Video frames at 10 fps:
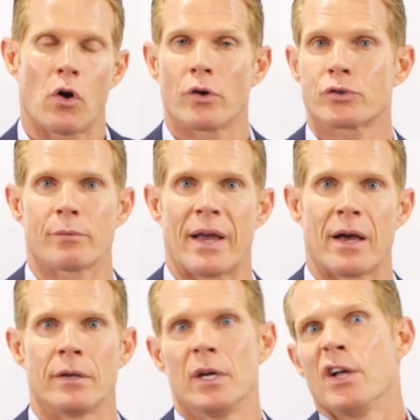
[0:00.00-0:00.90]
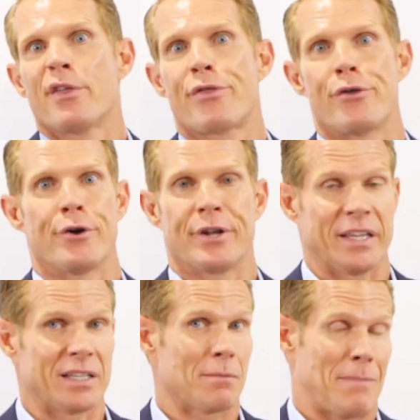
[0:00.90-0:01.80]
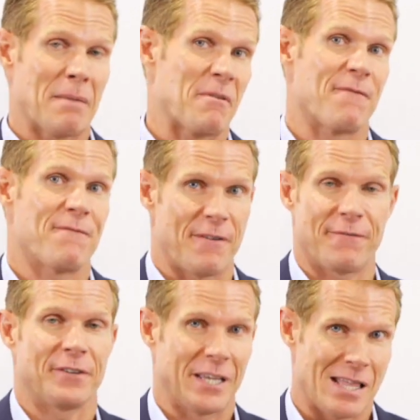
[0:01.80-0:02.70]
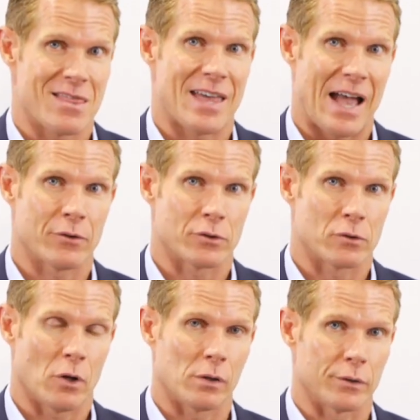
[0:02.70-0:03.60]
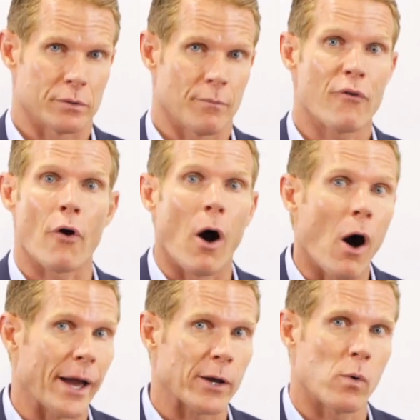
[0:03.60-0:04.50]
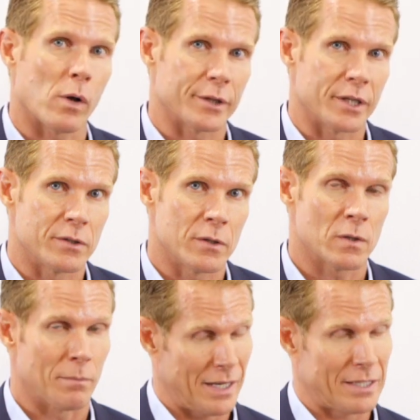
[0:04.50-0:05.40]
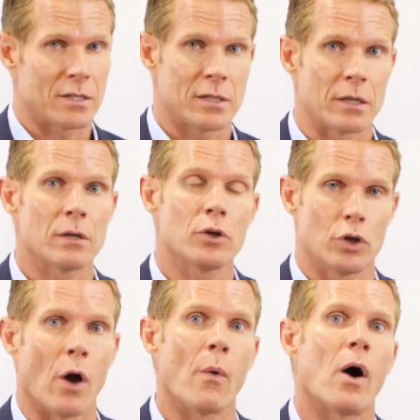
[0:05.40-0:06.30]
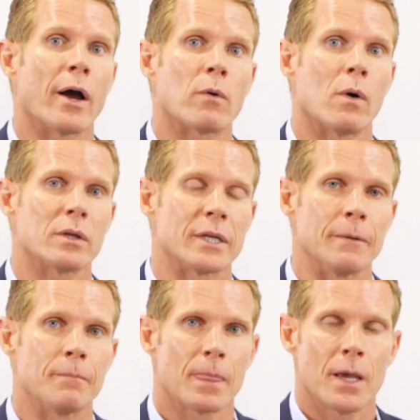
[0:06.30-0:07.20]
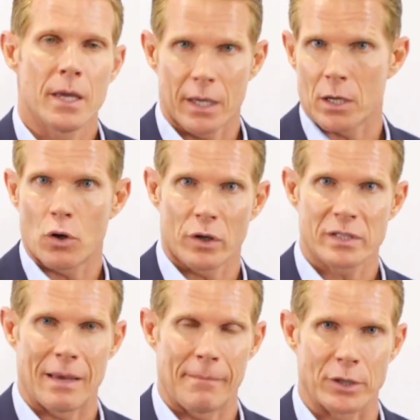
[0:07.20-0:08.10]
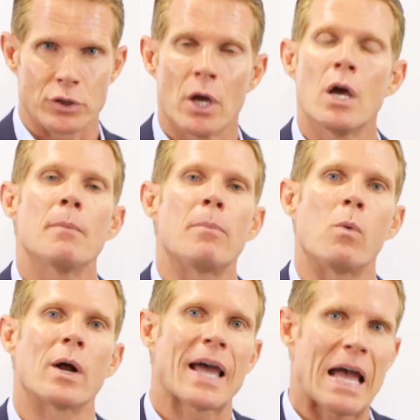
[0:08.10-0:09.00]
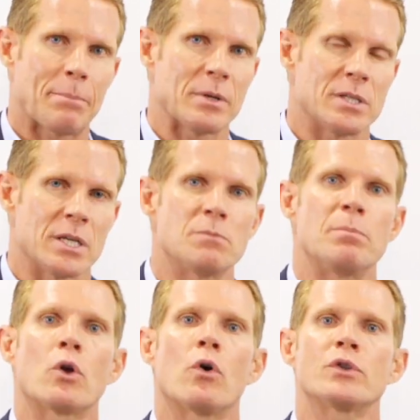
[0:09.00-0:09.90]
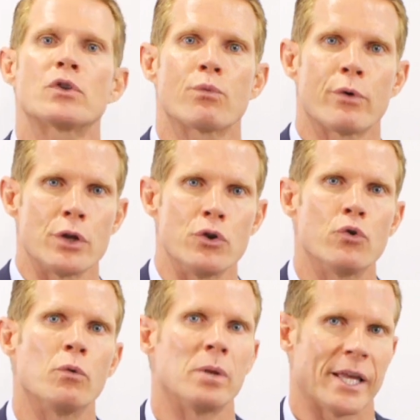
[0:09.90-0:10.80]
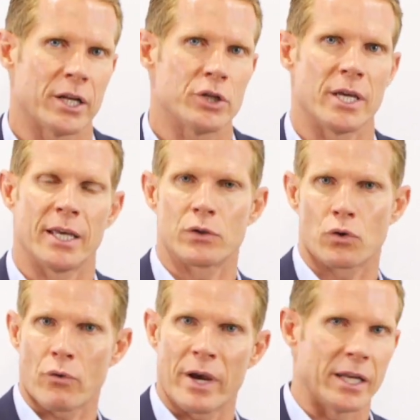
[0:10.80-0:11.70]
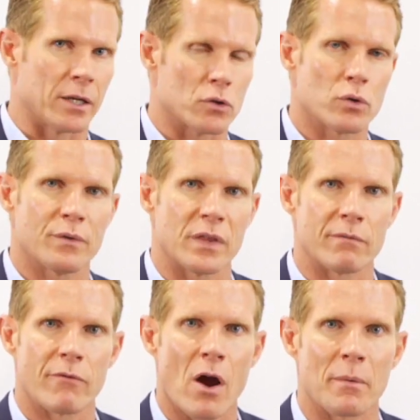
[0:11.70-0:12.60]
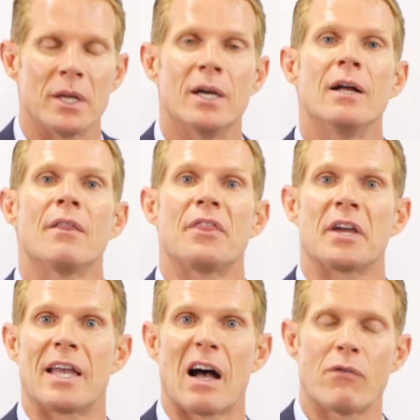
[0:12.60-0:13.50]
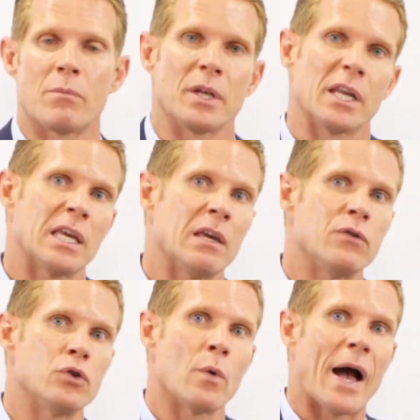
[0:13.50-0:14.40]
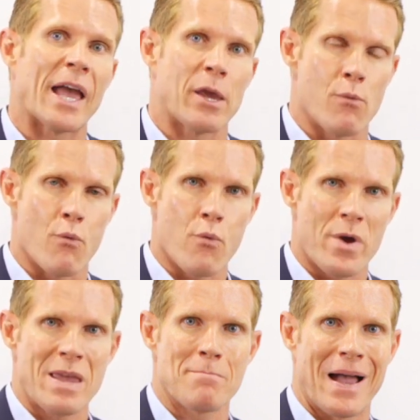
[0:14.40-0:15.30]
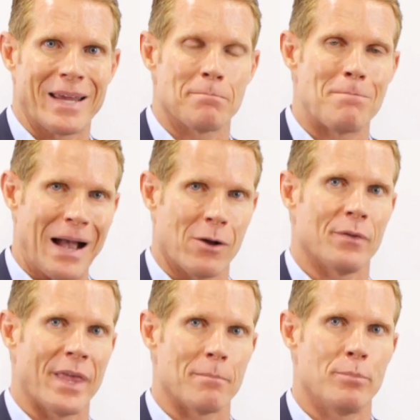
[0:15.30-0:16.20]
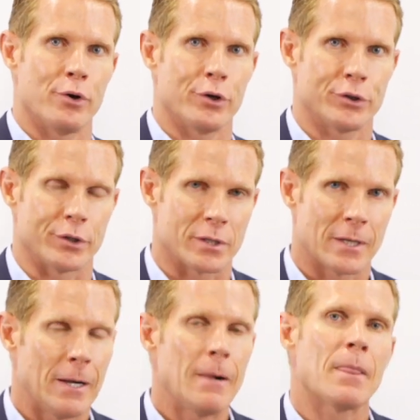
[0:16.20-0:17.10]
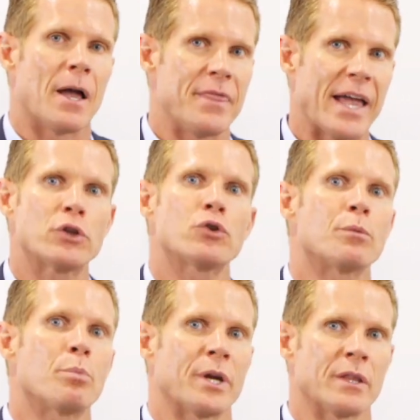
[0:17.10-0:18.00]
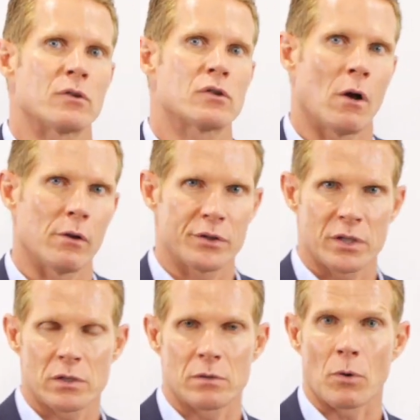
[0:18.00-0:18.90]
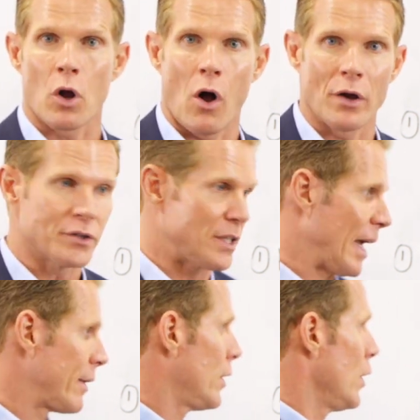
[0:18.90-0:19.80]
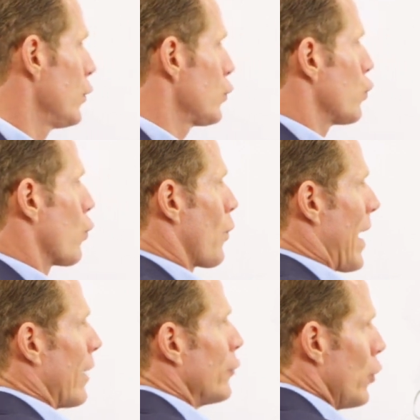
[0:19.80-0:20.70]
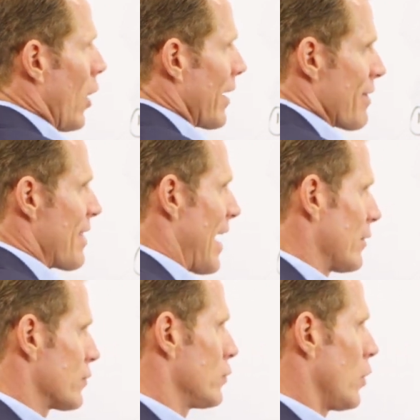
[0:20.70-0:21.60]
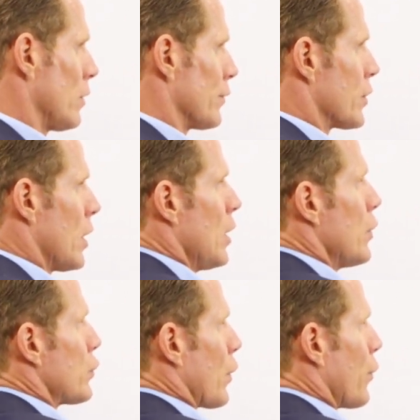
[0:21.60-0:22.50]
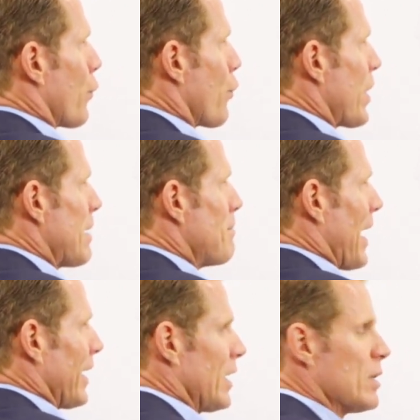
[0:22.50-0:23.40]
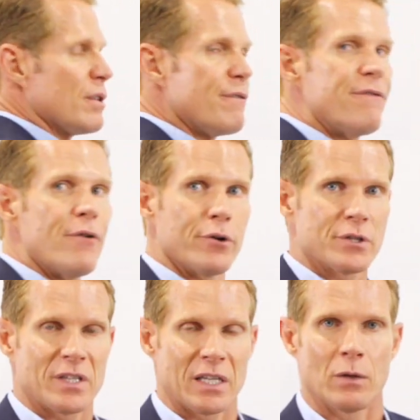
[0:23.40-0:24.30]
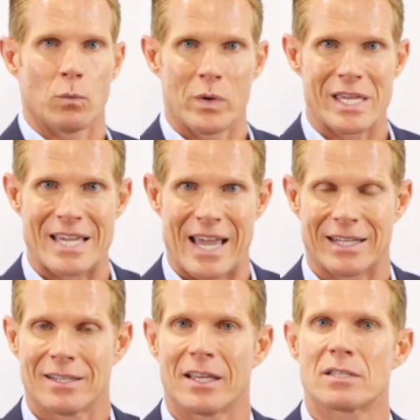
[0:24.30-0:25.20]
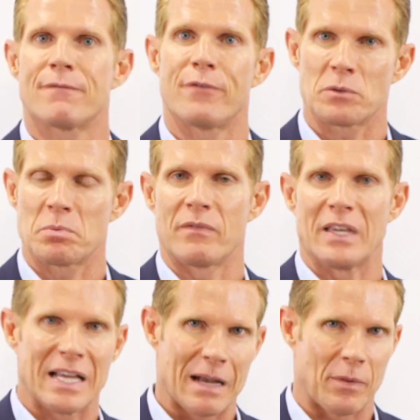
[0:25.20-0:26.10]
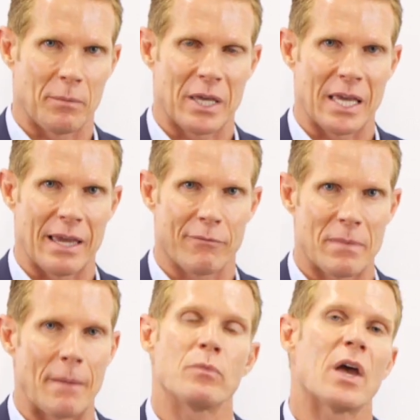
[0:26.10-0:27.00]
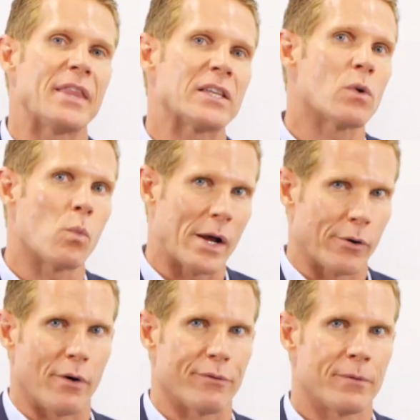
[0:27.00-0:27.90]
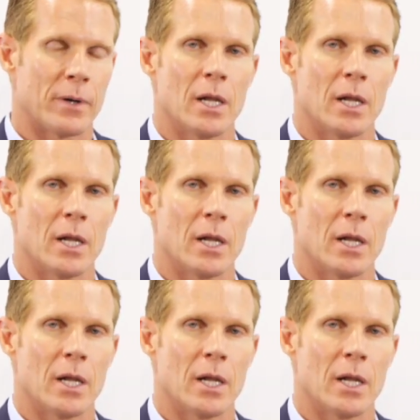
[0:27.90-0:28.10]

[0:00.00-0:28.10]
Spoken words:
cost around $13,000 to maybe $15,000 for a high quality system. And as I said, go high quality. It can cost that much. But what happens is, because it's renewable energy and it's green and it's good for the environment, the government gives you a rebate back on that purchase. And that should bring the solar system cost down to around $9,000. So the rebate is the first thing that we get. That's the first bit of income that we can get from that. And that's a one-off.